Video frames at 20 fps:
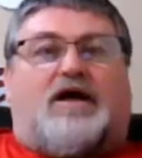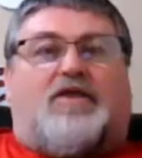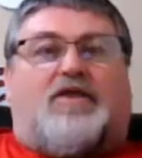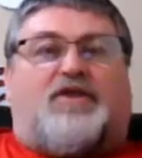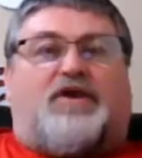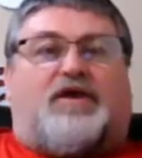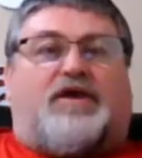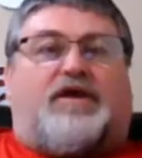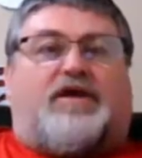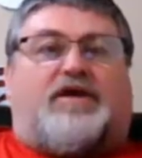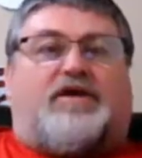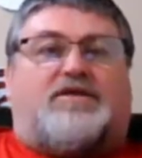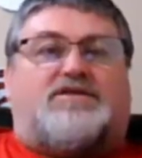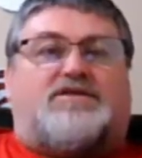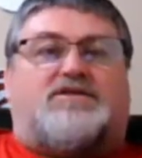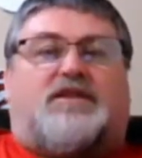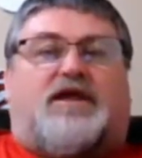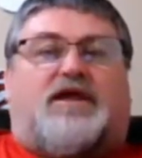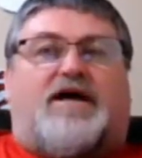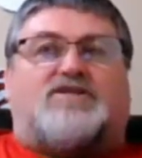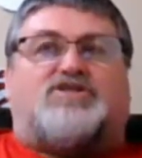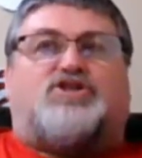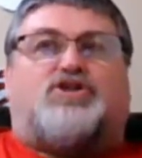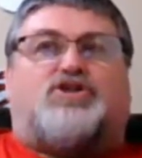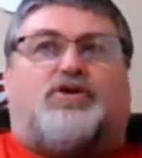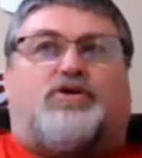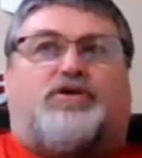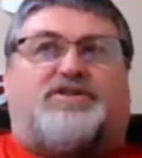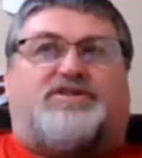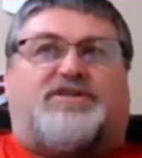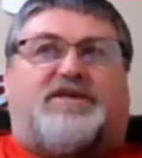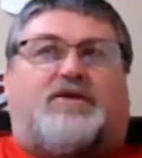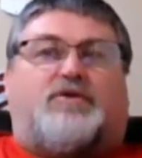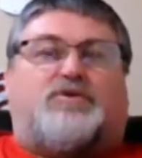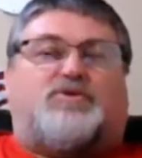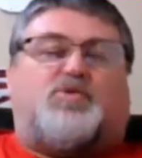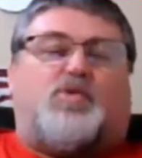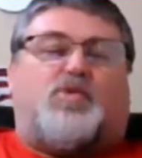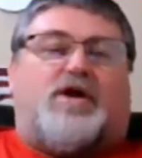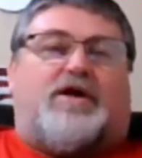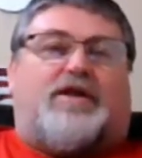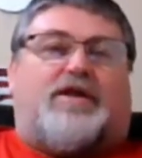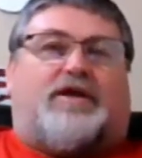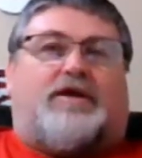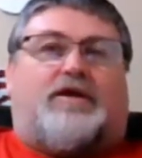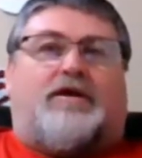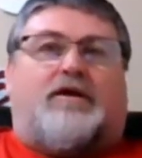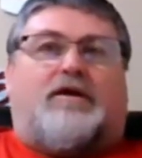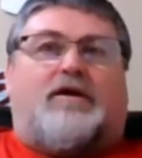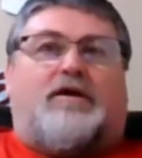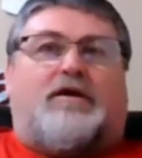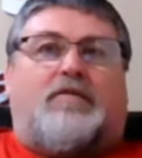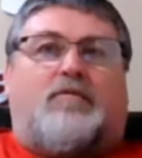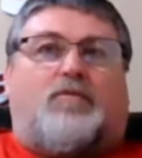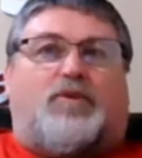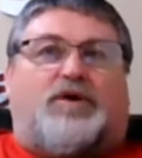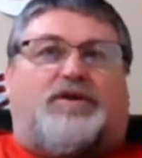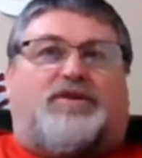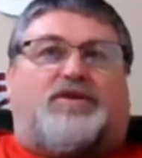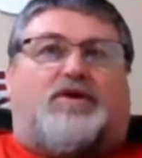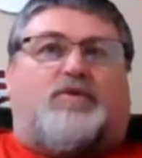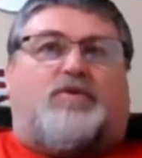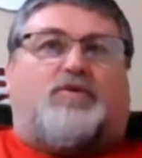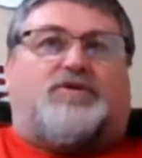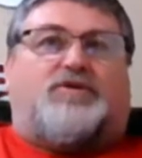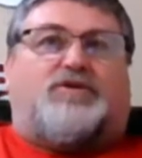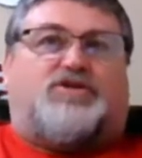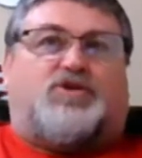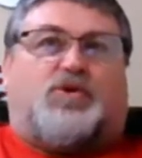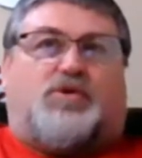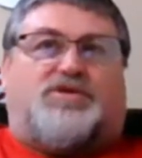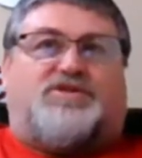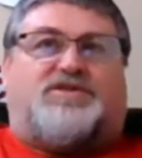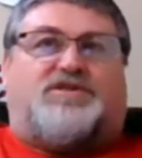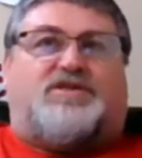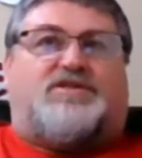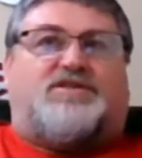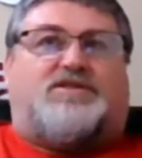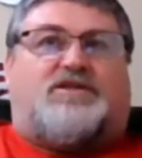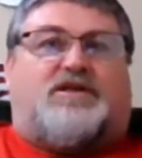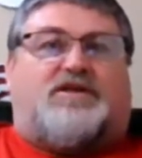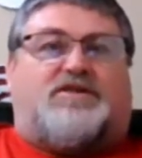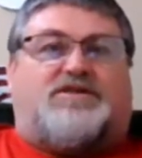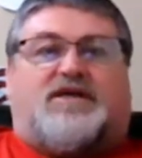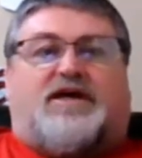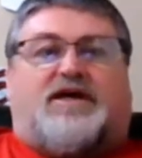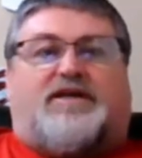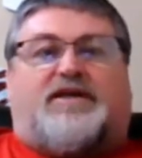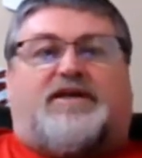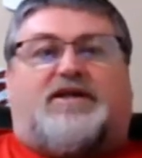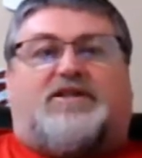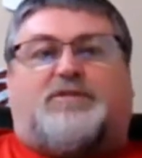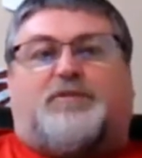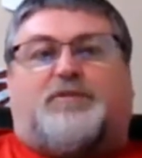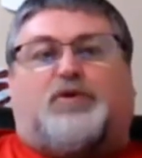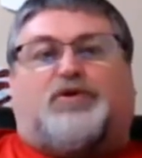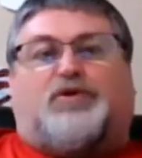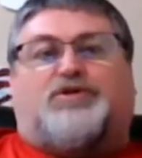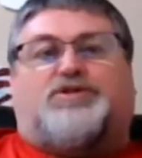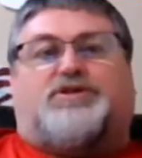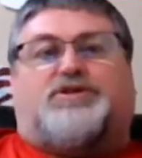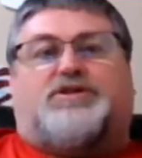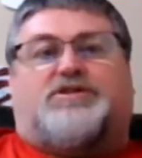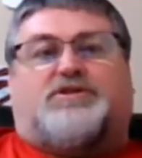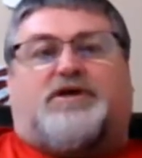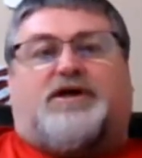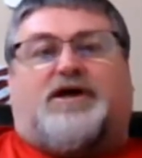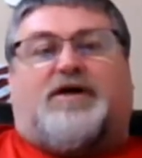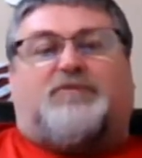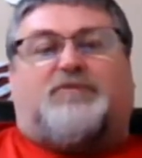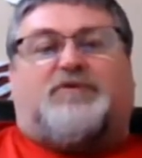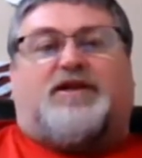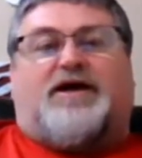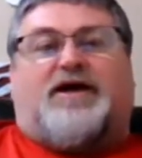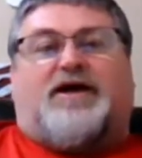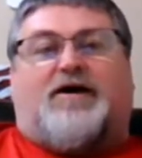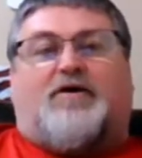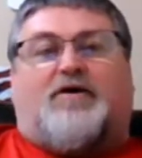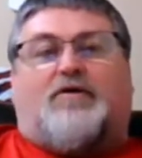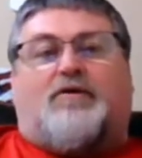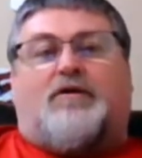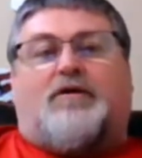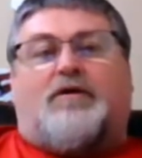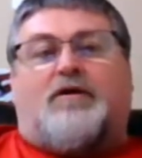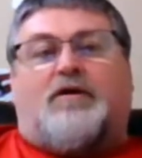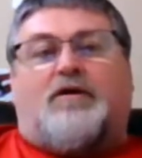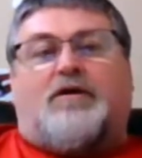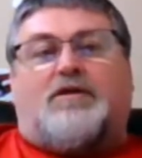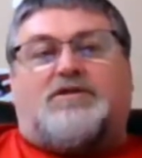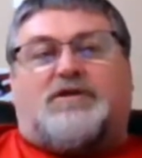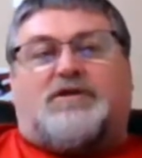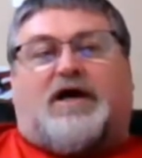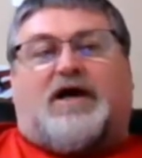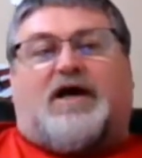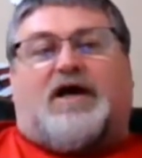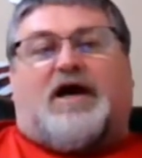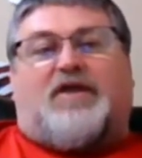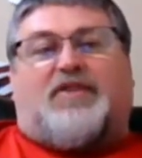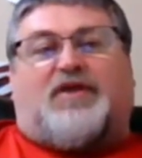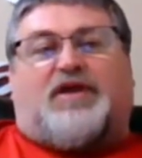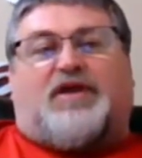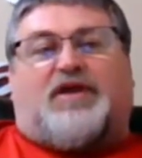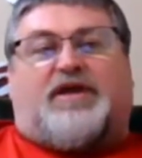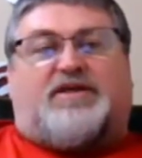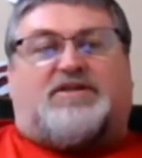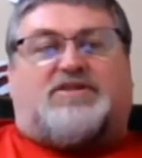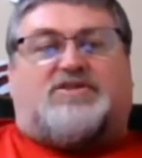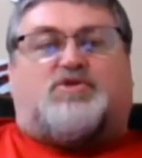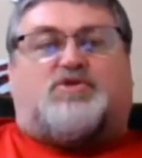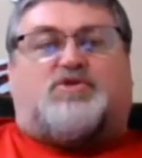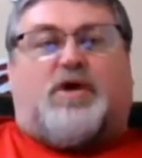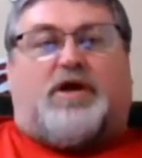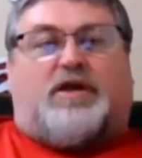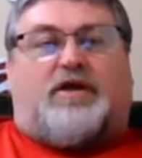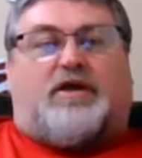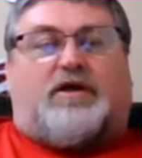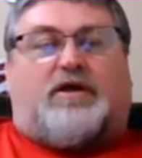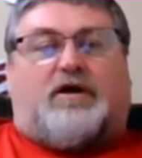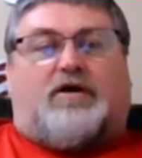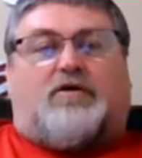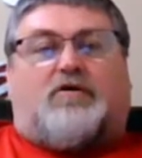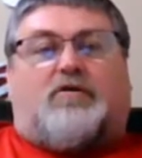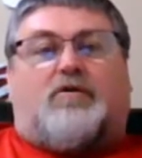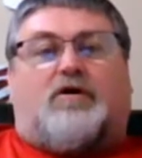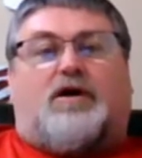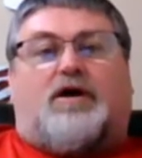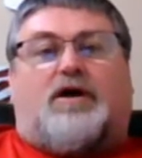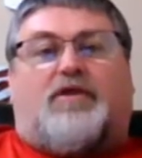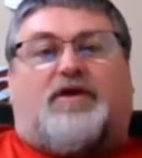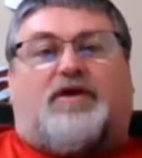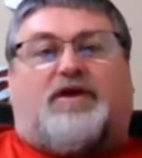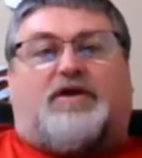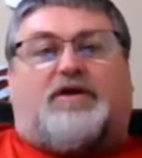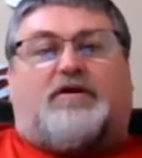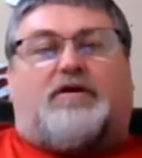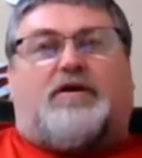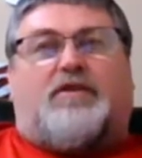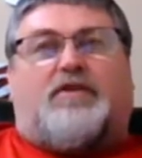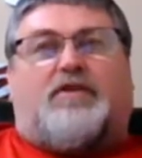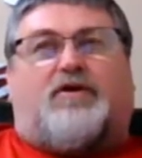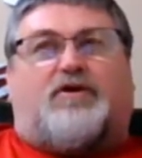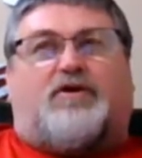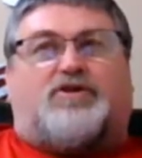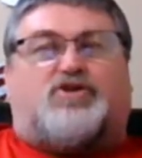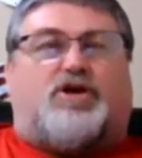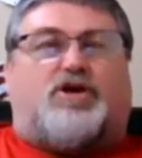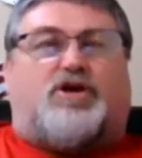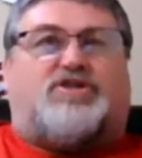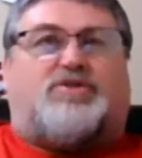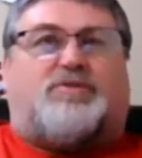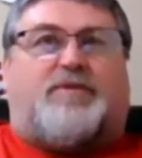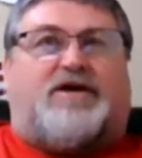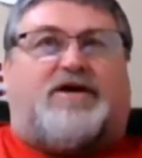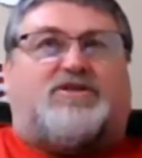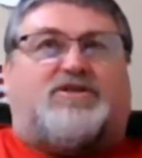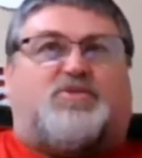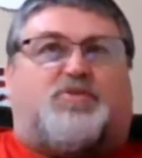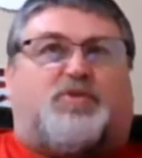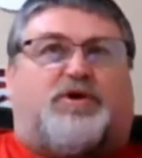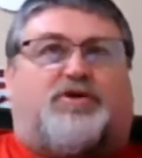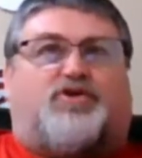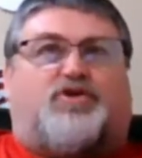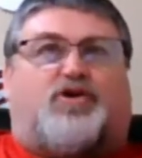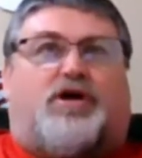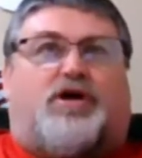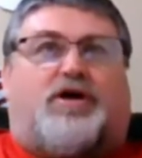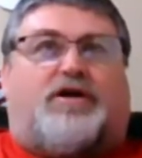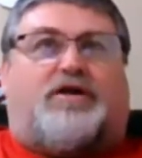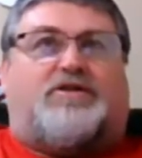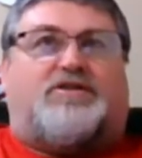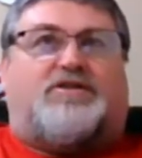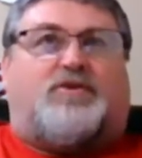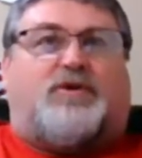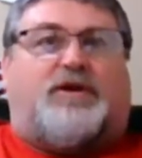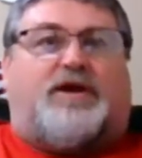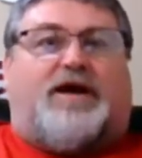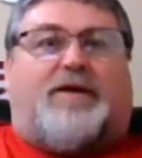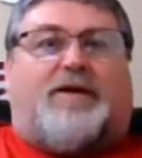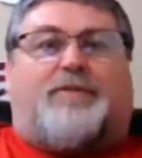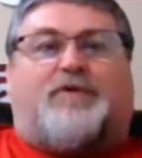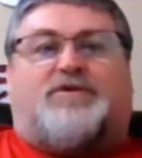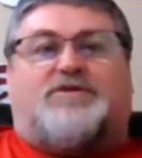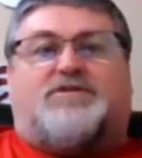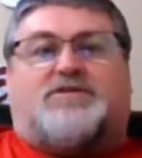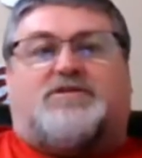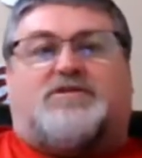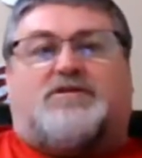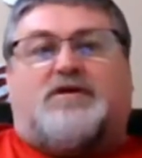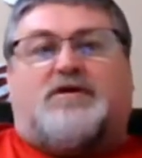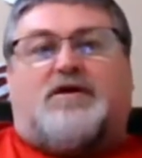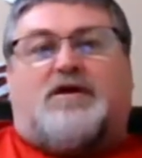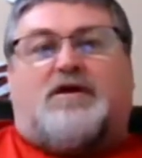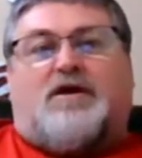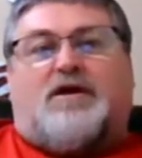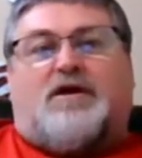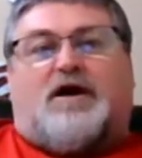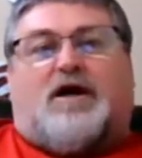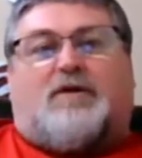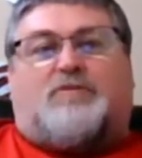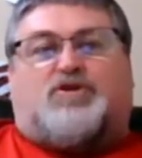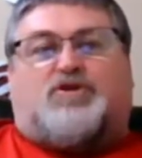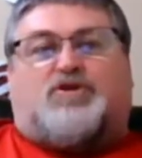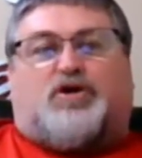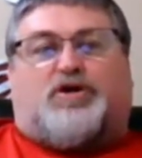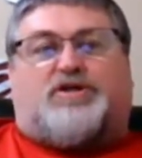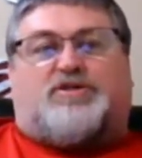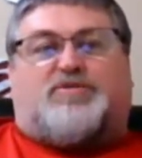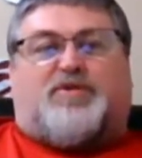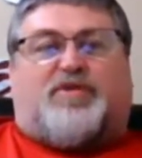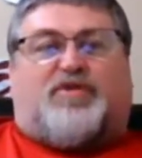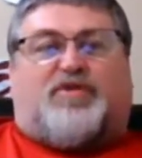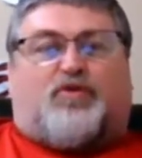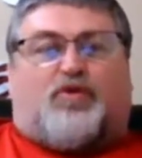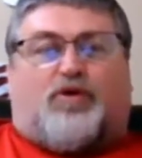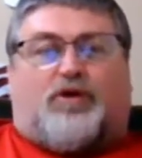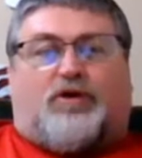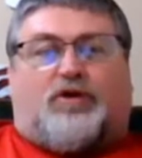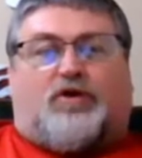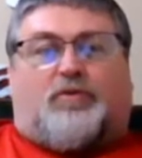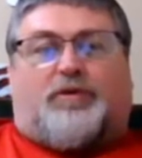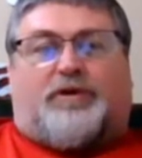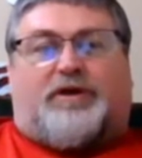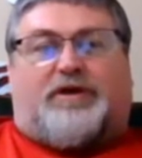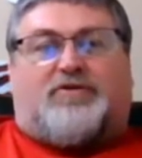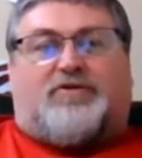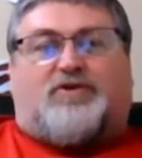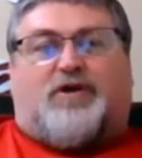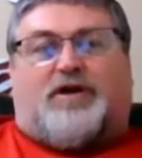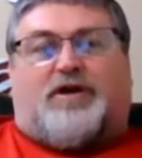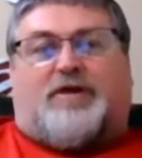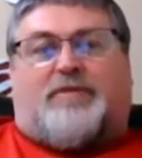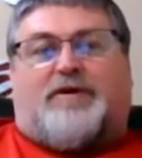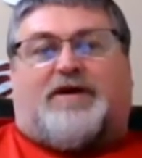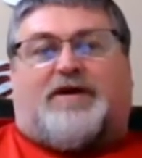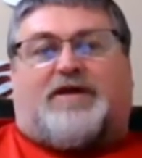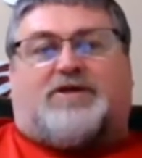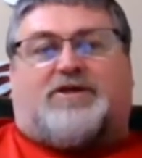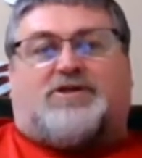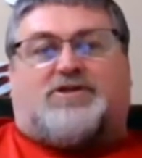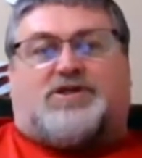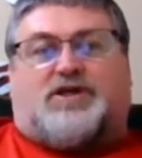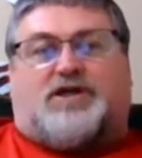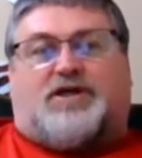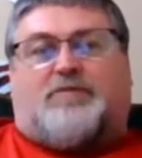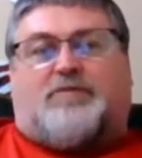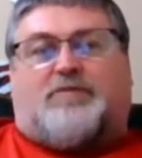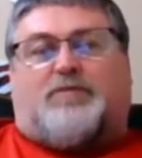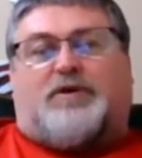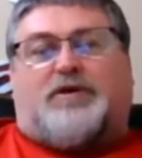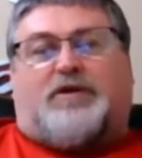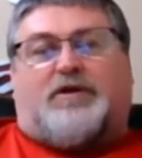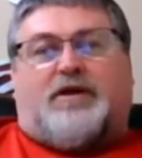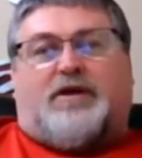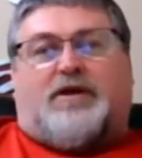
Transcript: I think Hicks last year they said he was ready, but then with the short season they decided not to push it, so he opted out. So I think Hicks is ready to go. I think they're going to stretch him out in spring training and see what happens. And I'm sure he's been throwing a little bit, trying to get back into shape. But